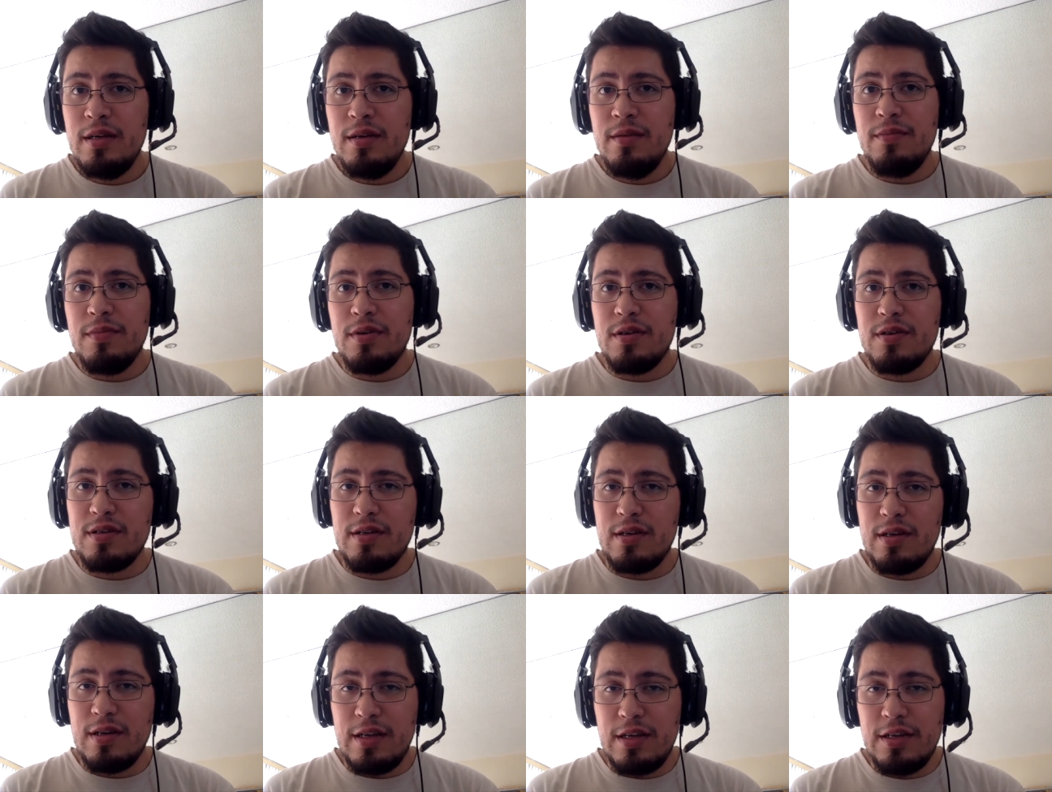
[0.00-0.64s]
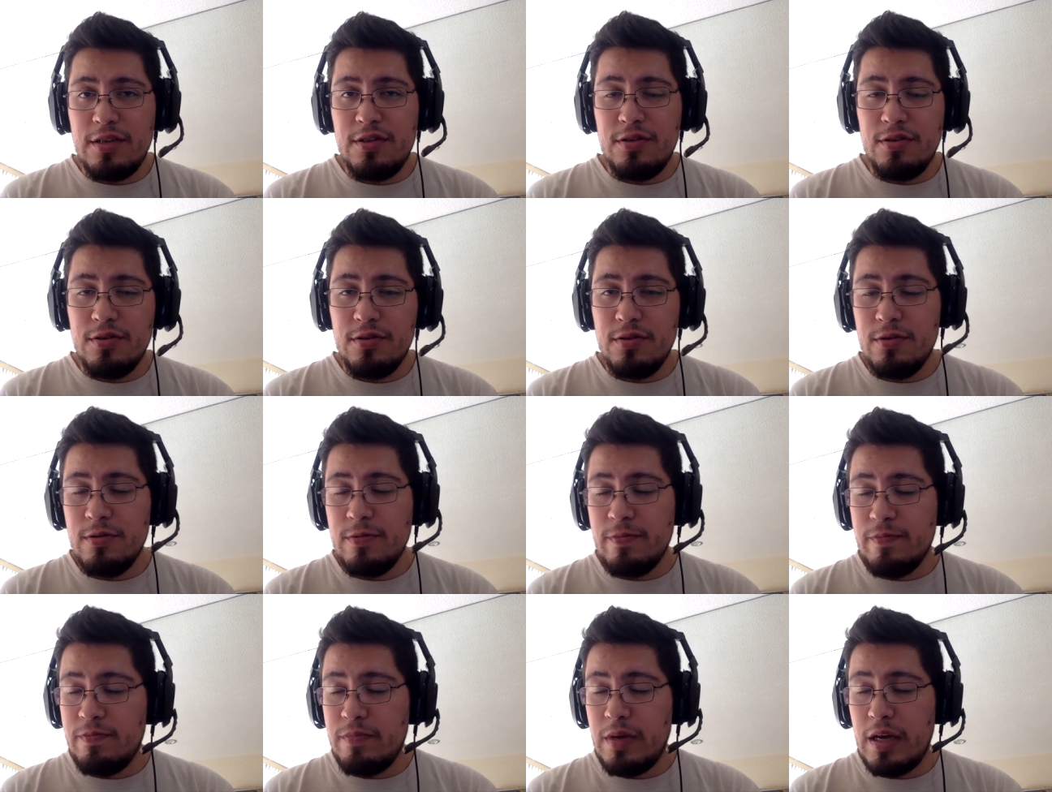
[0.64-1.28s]
because I need to
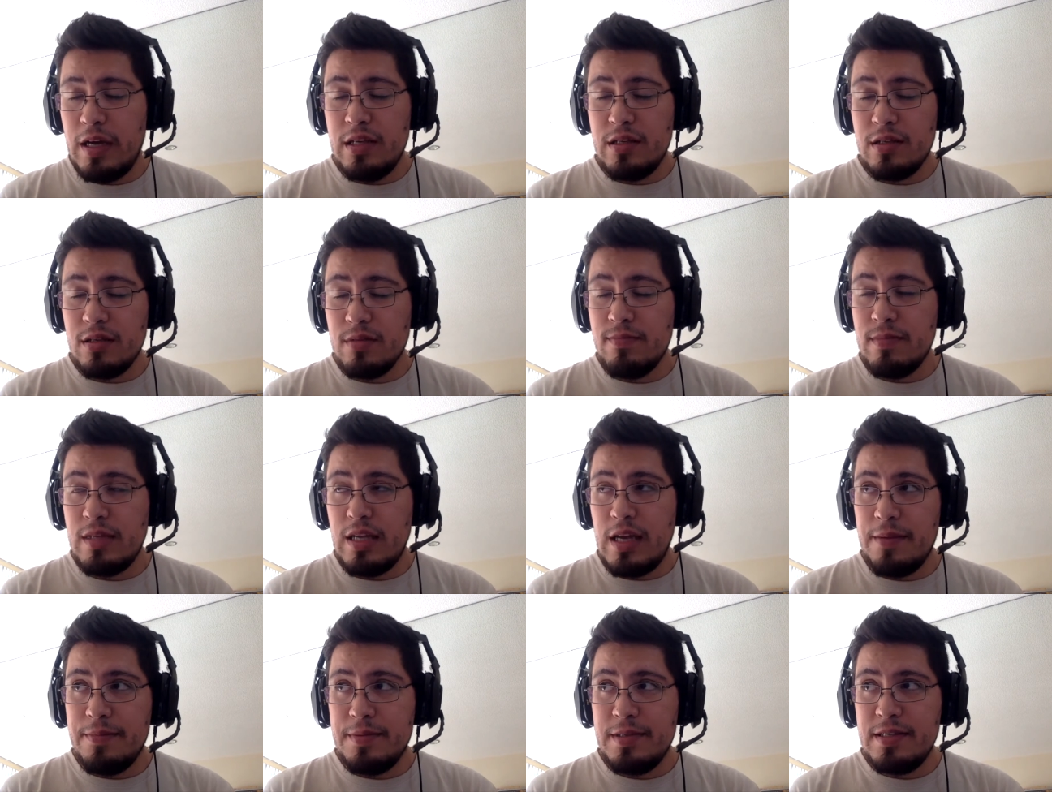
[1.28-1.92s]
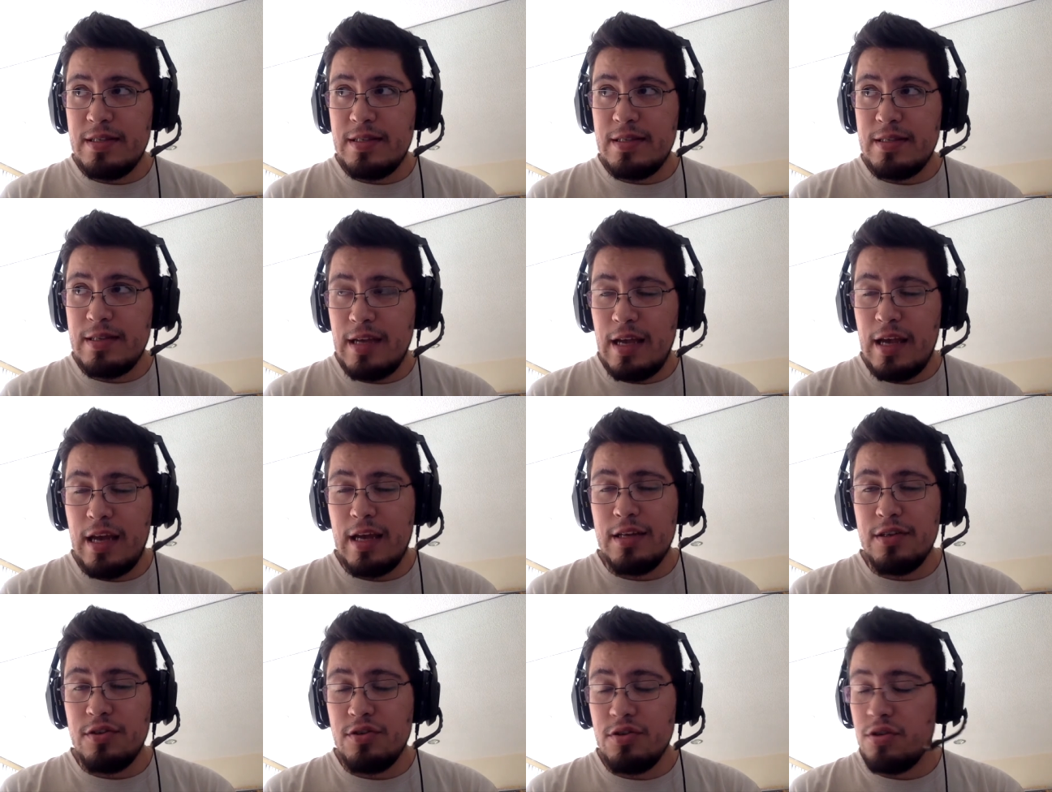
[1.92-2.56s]
pay some debts
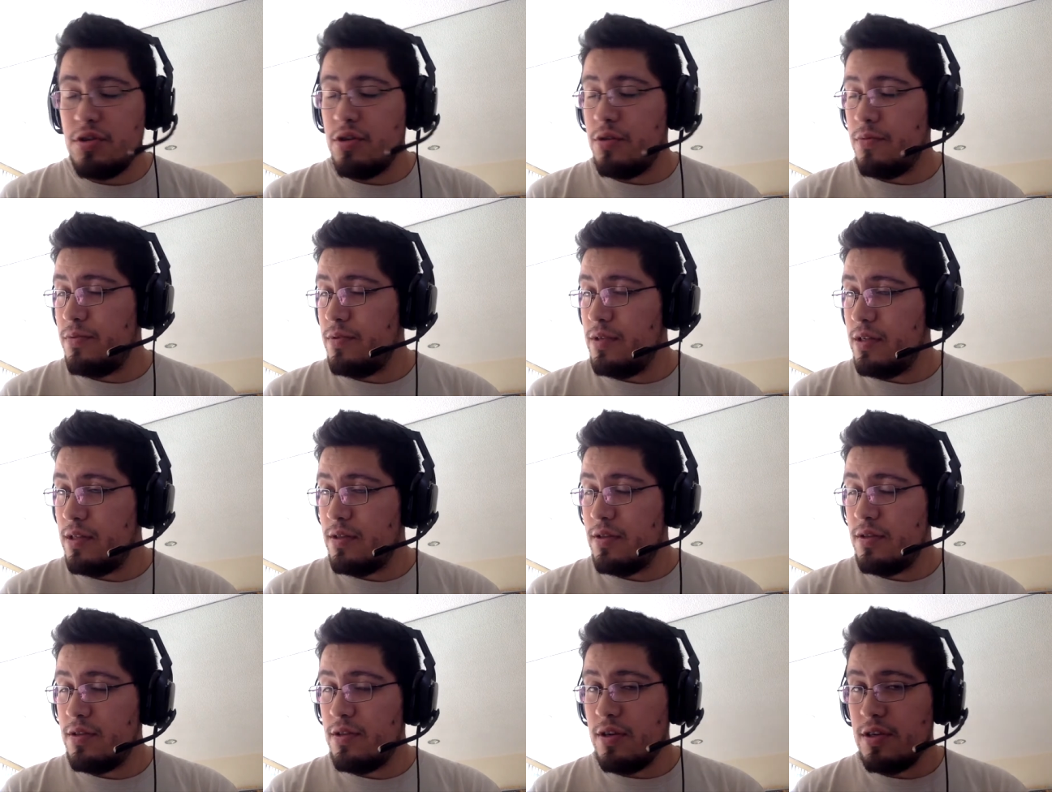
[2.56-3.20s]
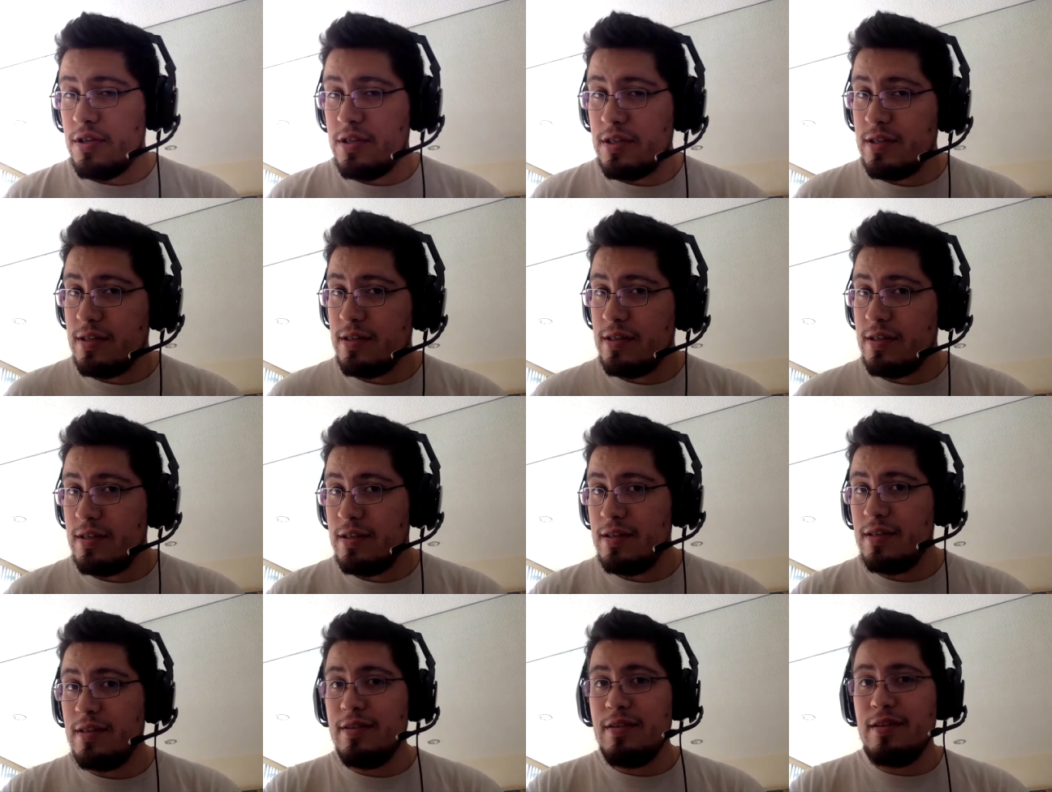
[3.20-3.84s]
and YouTube doesn't
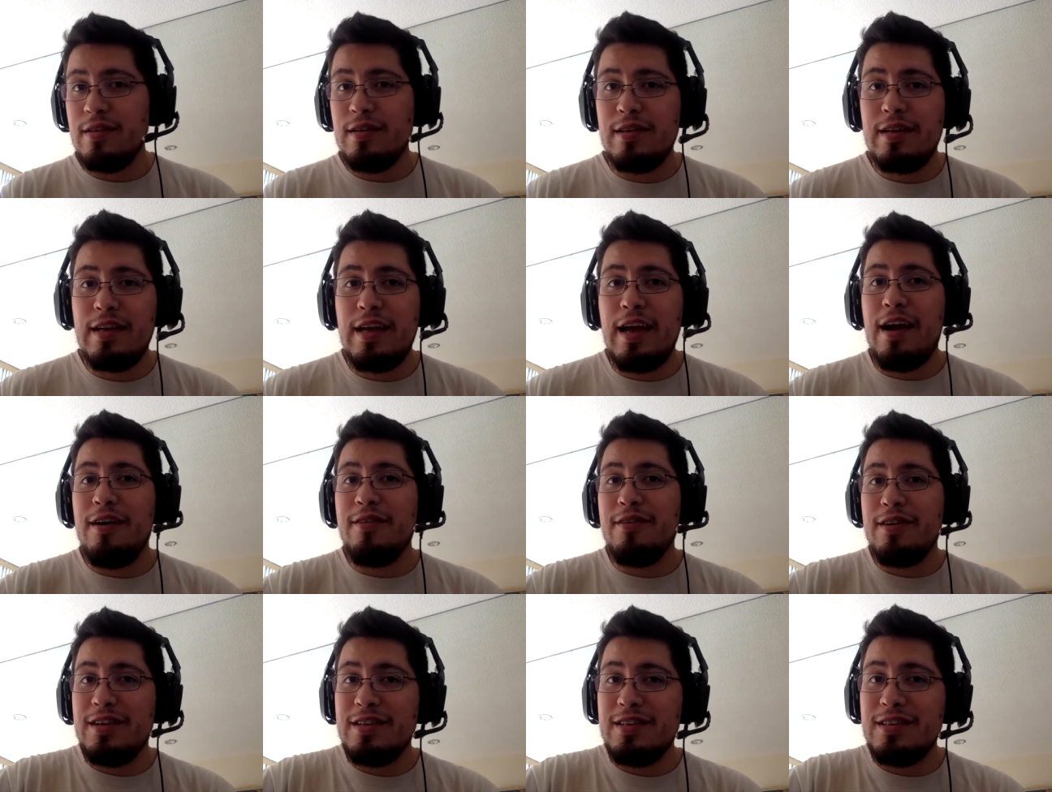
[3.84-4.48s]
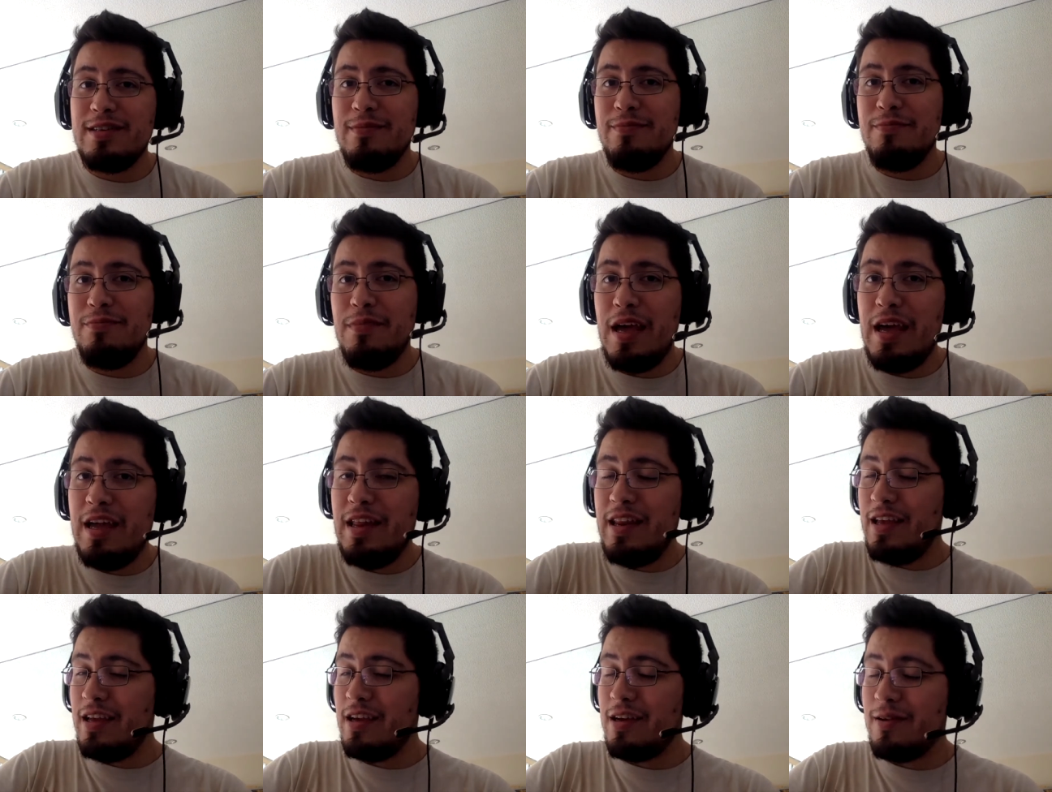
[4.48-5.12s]
count as a
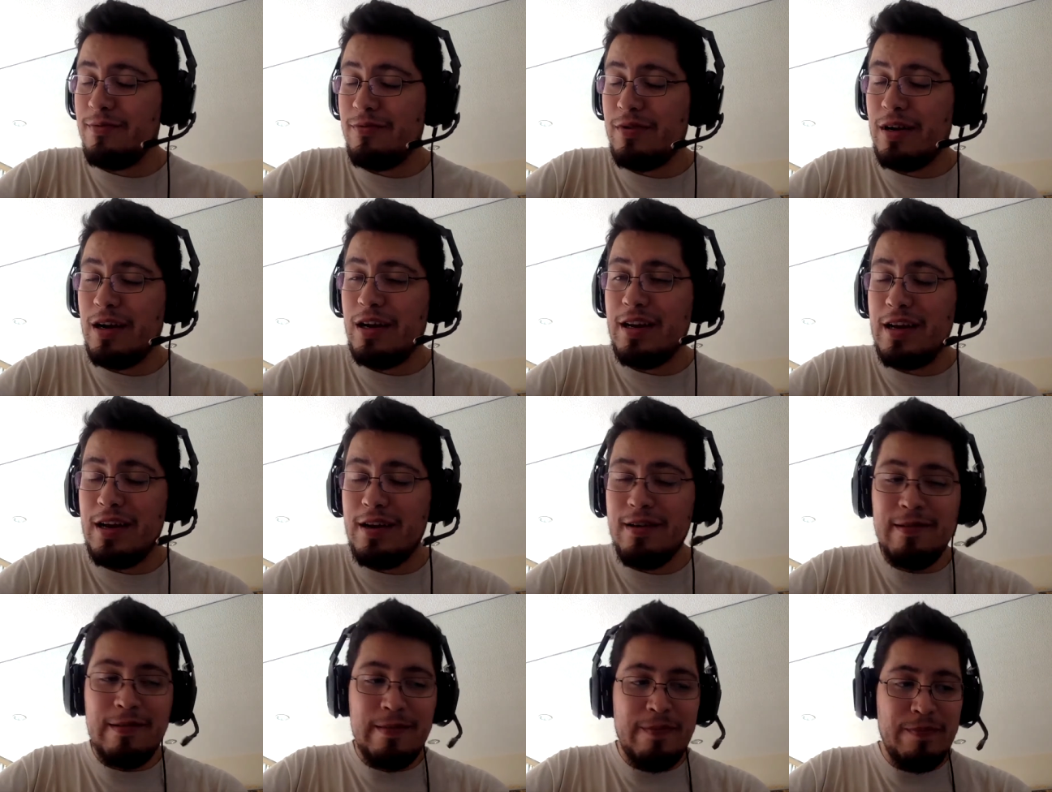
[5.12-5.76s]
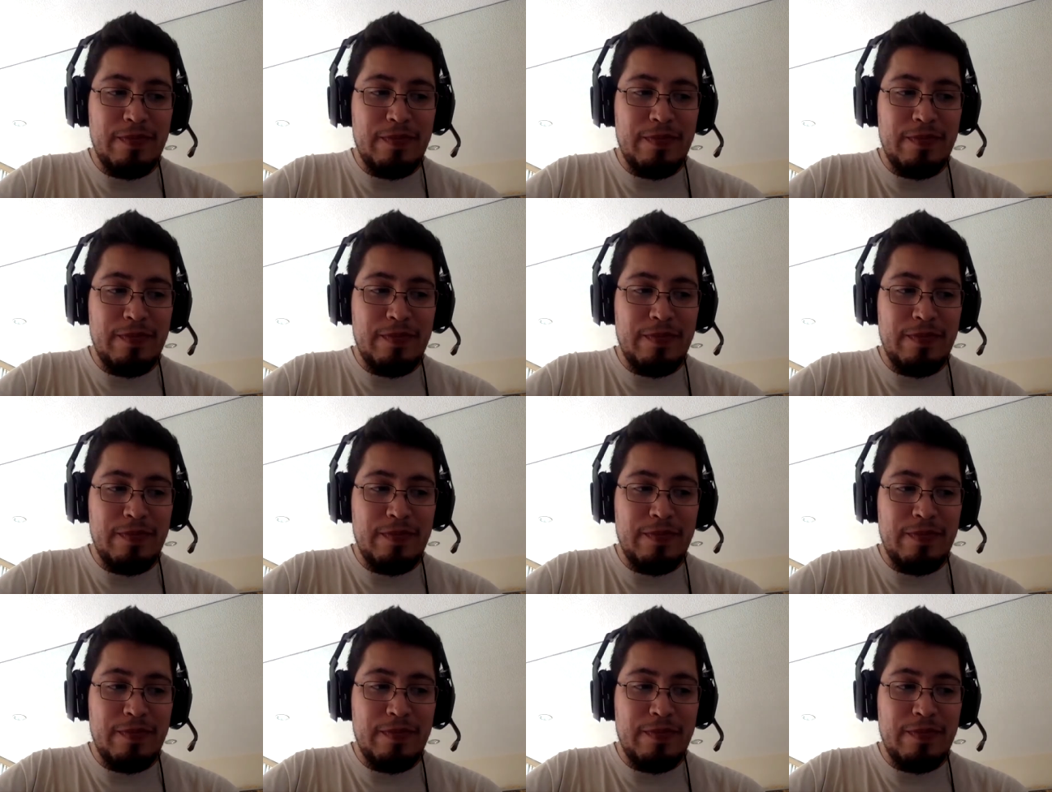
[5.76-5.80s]
main income right now.